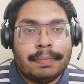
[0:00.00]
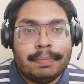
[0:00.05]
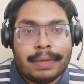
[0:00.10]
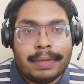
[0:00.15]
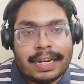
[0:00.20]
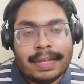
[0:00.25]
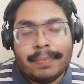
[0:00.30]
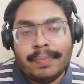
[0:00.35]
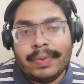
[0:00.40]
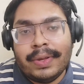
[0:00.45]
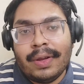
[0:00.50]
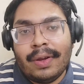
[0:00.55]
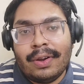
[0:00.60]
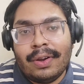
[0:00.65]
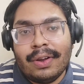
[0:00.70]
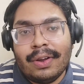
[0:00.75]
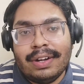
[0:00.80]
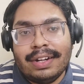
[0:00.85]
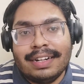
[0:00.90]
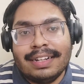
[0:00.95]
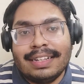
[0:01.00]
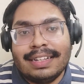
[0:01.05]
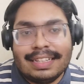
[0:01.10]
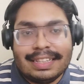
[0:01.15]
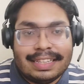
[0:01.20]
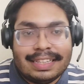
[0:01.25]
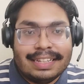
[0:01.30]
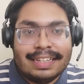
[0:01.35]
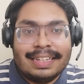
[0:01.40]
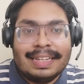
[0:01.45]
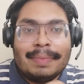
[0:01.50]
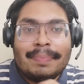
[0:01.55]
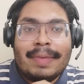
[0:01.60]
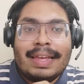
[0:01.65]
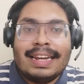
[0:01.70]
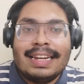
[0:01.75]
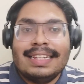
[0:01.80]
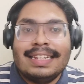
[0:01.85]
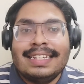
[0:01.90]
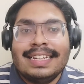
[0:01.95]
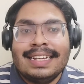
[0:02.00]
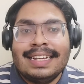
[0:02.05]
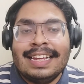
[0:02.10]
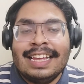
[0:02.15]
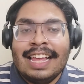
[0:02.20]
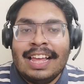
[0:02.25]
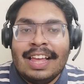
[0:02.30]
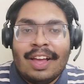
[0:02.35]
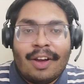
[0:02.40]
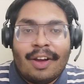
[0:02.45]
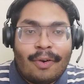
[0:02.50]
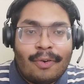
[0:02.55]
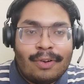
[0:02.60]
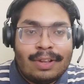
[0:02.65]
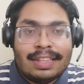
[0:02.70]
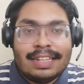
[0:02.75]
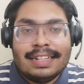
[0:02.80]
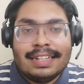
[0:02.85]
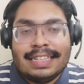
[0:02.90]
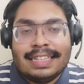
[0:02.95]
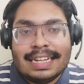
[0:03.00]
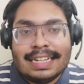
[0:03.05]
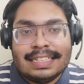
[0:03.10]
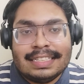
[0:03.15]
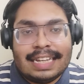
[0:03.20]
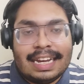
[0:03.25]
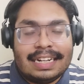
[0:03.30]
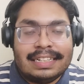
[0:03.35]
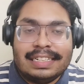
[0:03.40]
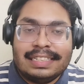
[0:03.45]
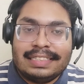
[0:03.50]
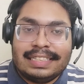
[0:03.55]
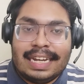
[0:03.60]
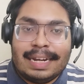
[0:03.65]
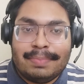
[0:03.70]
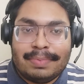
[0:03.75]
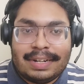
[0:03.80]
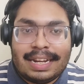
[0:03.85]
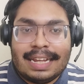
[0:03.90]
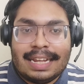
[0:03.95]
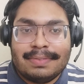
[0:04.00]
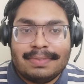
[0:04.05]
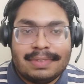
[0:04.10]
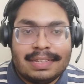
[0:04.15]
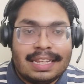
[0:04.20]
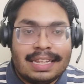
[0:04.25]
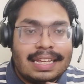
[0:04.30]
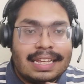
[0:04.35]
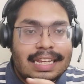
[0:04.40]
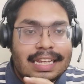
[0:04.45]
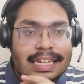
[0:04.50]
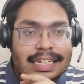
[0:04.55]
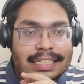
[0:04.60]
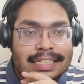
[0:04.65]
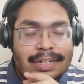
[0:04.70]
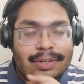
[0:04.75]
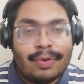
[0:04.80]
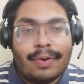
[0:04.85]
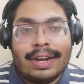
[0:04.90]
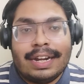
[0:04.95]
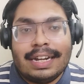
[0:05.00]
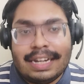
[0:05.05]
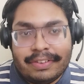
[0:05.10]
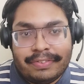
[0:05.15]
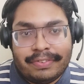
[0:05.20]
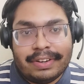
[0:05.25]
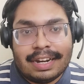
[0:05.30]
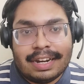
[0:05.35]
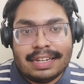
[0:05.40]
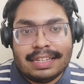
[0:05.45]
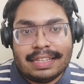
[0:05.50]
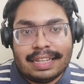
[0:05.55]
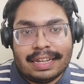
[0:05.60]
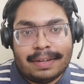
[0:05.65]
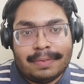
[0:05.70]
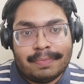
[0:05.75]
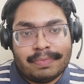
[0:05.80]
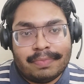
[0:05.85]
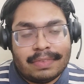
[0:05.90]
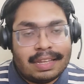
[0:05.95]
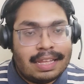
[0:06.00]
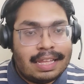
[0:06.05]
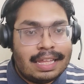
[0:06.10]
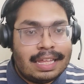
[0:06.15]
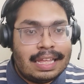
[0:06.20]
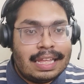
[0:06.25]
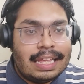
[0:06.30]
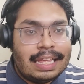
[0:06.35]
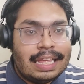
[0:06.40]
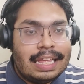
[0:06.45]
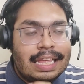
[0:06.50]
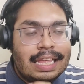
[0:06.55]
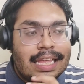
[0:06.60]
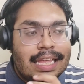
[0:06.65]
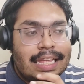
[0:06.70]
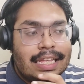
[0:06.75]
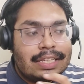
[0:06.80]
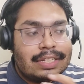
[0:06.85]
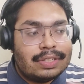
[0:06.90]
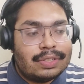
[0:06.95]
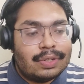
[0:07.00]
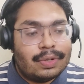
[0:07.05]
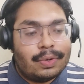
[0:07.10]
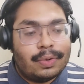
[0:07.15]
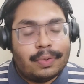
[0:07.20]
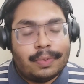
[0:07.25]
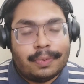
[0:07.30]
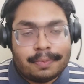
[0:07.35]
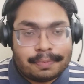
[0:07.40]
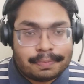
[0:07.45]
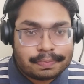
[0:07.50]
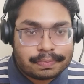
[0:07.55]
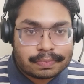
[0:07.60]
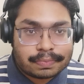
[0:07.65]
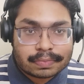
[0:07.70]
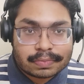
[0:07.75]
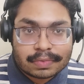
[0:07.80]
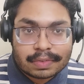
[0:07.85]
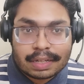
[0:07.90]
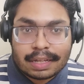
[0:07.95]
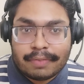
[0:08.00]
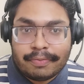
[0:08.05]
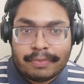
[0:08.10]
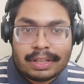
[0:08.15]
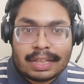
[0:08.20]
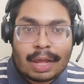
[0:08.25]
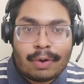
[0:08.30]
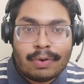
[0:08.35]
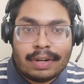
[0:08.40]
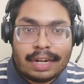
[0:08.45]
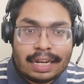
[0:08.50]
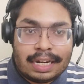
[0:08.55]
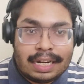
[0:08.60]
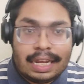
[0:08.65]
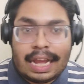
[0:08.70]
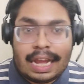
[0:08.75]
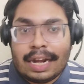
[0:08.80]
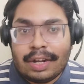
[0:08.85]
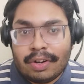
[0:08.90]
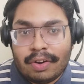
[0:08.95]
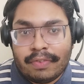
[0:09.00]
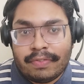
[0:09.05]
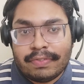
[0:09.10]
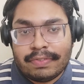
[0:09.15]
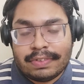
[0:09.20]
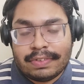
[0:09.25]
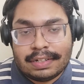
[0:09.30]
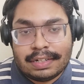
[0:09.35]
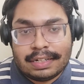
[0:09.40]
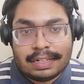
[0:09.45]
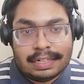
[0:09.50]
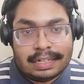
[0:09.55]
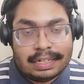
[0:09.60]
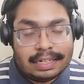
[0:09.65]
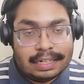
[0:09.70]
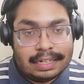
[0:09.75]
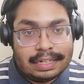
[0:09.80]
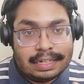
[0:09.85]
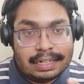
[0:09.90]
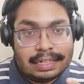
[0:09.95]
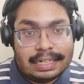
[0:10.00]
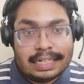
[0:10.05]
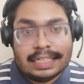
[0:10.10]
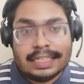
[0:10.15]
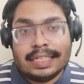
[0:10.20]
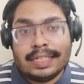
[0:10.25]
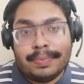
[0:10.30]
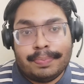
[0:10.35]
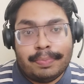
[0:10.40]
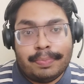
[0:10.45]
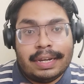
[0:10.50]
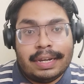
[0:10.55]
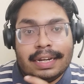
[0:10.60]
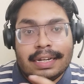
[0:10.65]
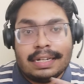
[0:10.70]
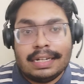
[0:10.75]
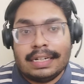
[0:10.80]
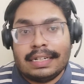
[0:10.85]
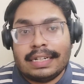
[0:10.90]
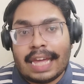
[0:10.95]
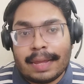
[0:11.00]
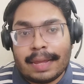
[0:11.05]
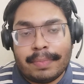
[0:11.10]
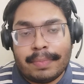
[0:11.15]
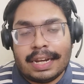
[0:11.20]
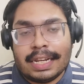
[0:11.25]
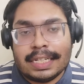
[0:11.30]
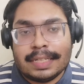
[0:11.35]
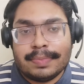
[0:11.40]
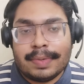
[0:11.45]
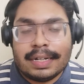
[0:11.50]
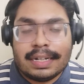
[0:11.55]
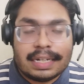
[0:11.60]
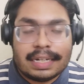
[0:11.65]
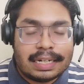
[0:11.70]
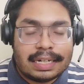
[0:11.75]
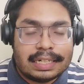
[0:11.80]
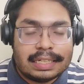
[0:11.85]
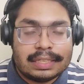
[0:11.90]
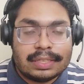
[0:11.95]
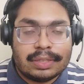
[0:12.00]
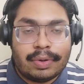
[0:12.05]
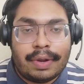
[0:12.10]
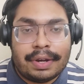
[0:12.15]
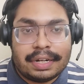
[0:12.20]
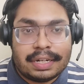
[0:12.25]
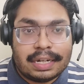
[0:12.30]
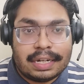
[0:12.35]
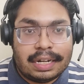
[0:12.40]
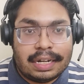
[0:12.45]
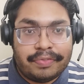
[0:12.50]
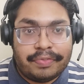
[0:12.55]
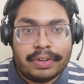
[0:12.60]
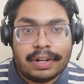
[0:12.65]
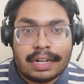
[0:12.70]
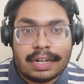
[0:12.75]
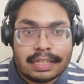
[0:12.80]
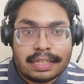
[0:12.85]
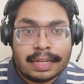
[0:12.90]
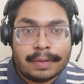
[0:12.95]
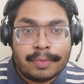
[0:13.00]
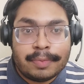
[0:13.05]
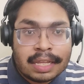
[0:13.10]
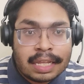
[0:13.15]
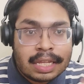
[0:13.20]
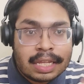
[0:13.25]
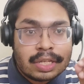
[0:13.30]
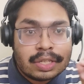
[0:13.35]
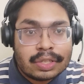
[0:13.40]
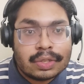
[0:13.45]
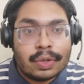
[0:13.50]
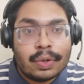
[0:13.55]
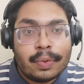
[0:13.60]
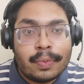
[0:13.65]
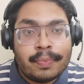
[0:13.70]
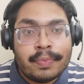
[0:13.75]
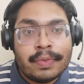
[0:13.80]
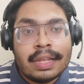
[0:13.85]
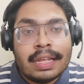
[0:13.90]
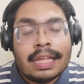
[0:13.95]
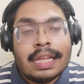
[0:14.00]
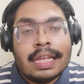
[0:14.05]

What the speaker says: believe me or not, the managing all the things at the same time is a quite difficult thing. So without any kind of the discipline, time management, it is quite a difficult thing. So